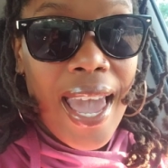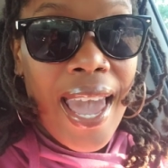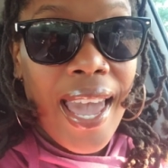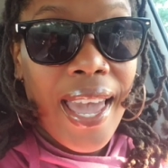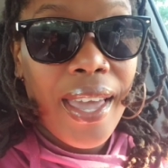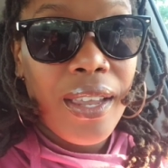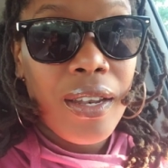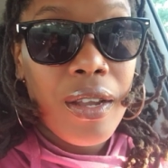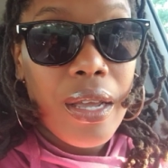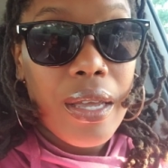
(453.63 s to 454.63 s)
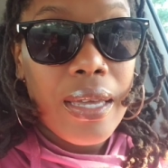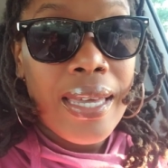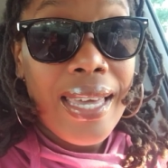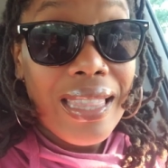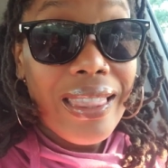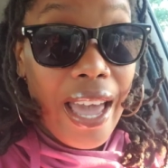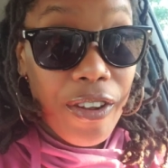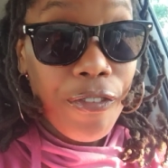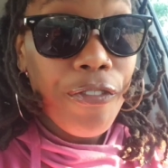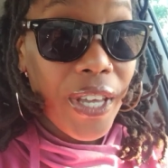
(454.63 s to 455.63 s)
and get
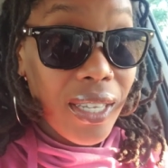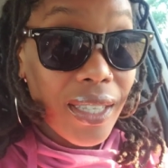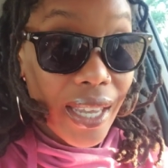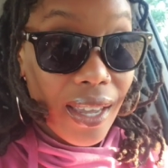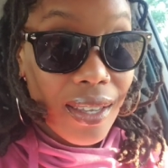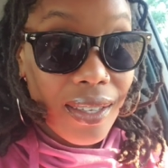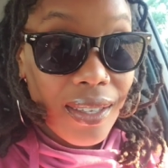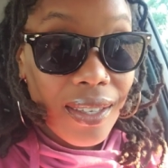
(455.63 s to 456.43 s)
that feeling